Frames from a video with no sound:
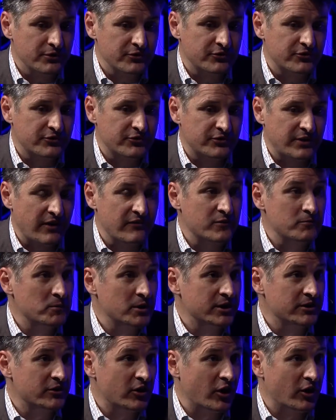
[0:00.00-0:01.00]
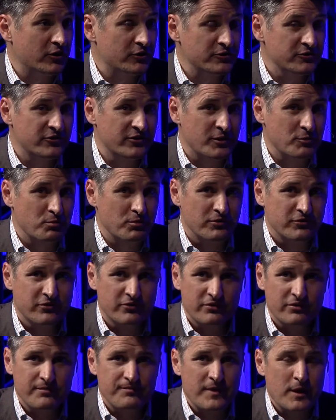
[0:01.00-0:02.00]
was $7 million. It
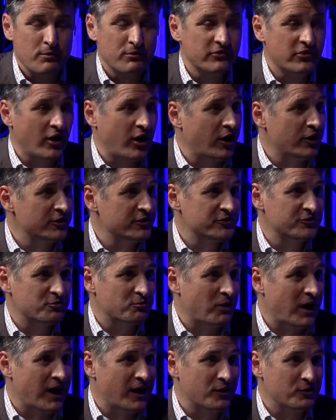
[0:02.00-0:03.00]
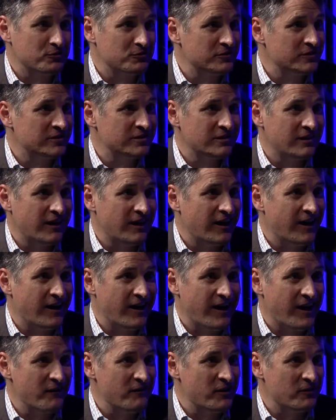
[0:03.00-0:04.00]
was the hardest round
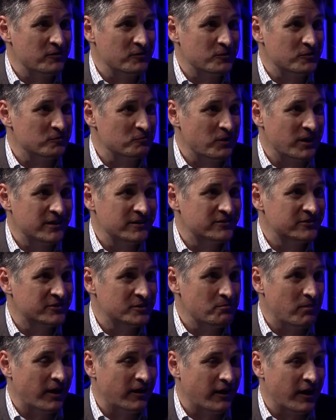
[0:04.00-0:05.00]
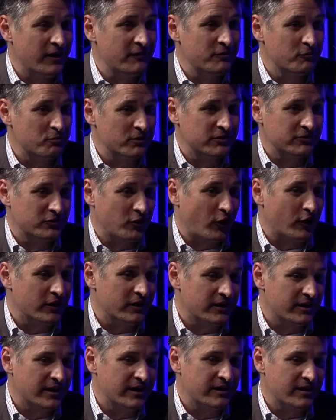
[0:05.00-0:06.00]
I've ever raised in my life. We
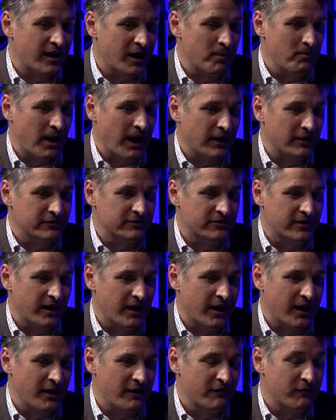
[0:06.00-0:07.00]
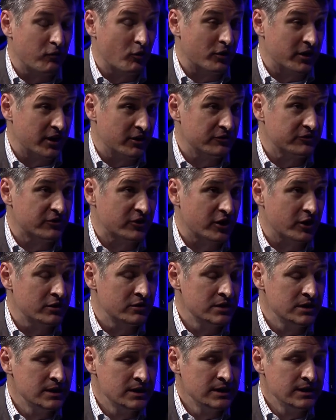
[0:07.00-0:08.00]
started it about 4 years
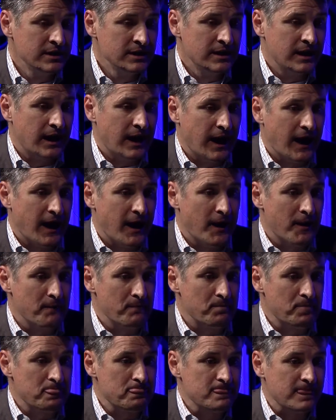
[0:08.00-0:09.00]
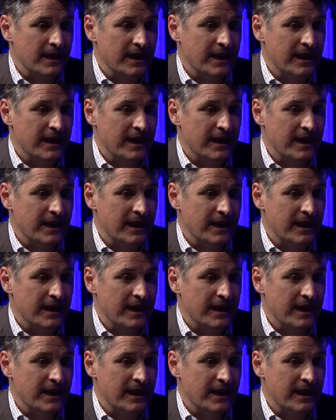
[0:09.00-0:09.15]
ago. And